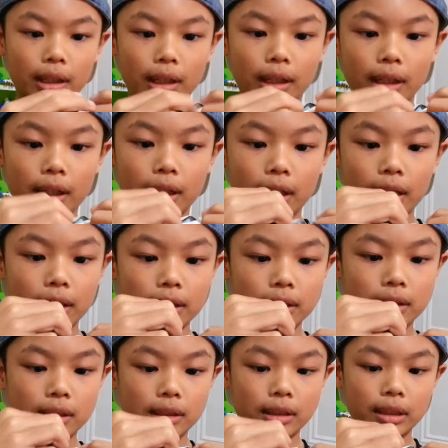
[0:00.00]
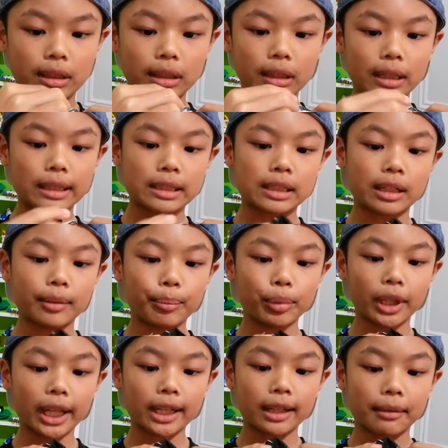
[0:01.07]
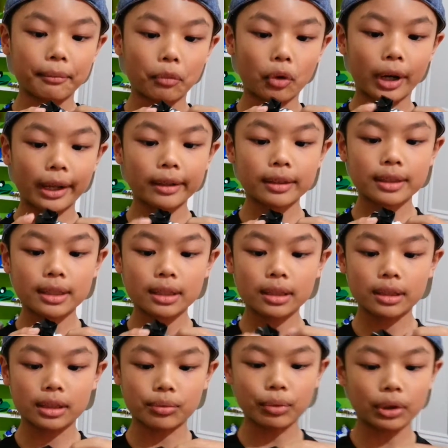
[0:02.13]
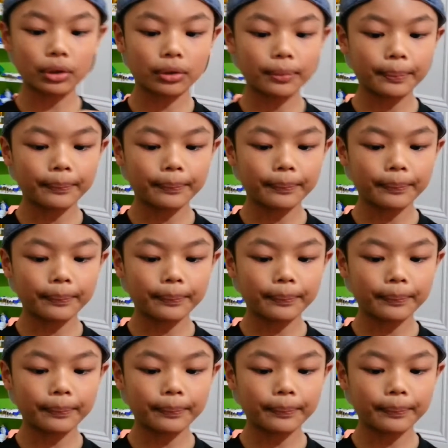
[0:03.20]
And it's the black and white as well.